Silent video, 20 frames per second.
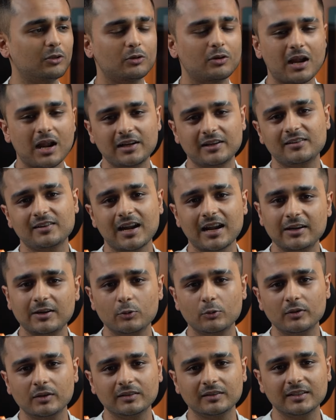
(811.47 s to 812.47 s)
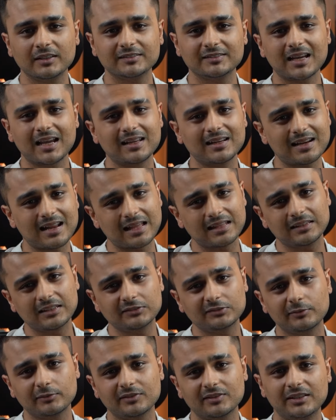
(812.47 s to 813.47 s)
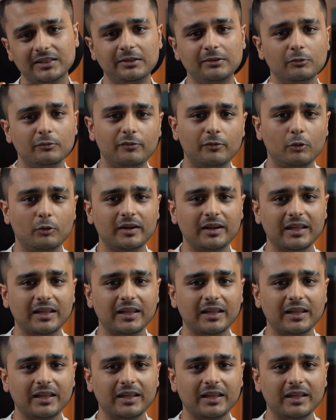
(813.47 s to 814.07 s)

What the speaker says: I tried doing this. I ran this for 3 to 4